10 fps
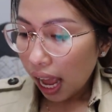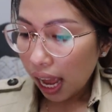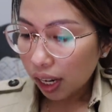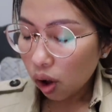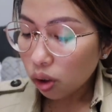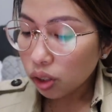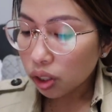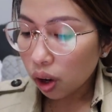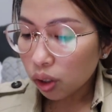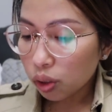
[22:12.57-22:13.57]
and
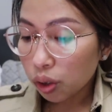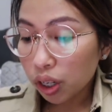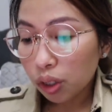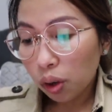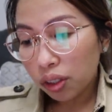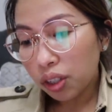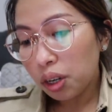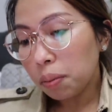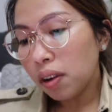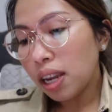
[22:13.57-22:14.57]
also to her
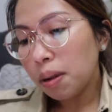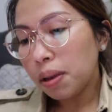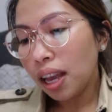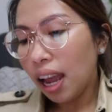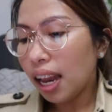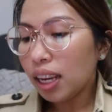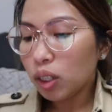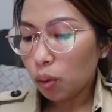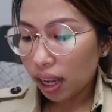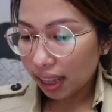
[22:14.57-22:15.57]
daughter Maria Micaela
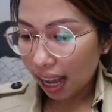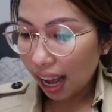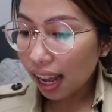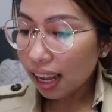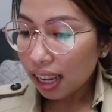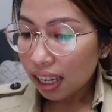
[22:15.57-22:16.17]
Sueta.